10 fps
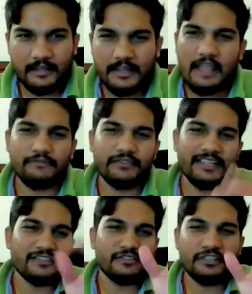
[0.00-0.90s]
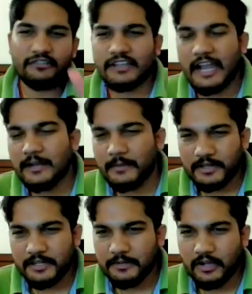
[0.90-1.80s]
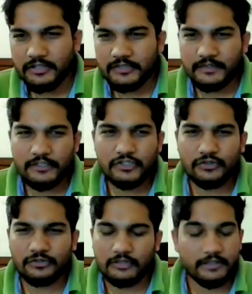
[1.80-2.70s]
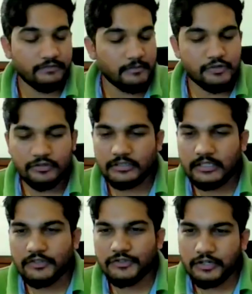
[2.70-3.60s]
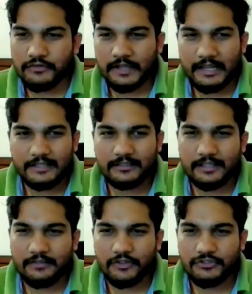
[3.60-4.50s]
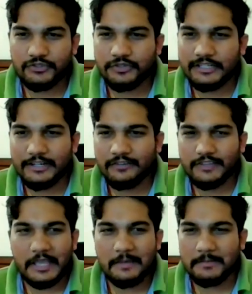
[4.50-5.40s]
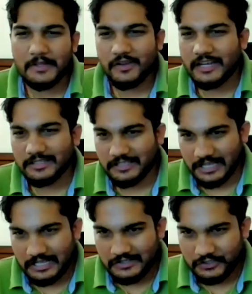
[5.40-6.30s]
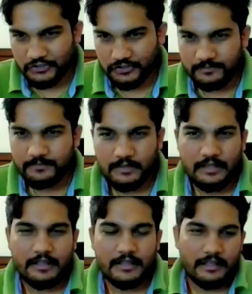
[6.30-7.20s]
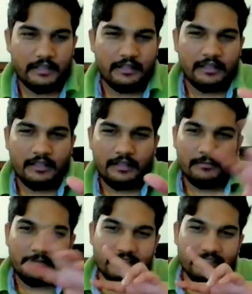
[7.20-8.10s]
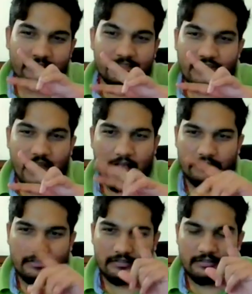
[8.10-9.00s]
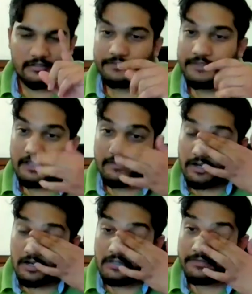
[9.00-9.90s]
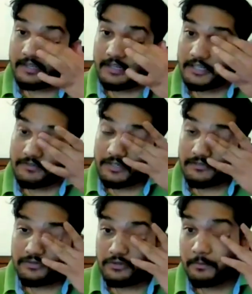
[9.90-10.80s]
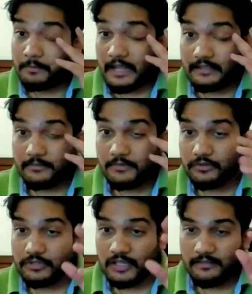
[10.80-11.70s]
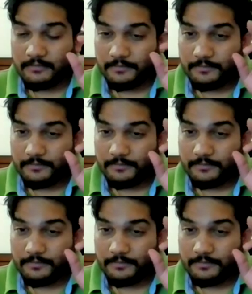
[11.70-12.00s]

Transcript: And every astrologer will admit it because if, astro if Vimshotri was not failing, there was no need of KP or anything as such. But these Dashas, they will not fail even if you apply them to the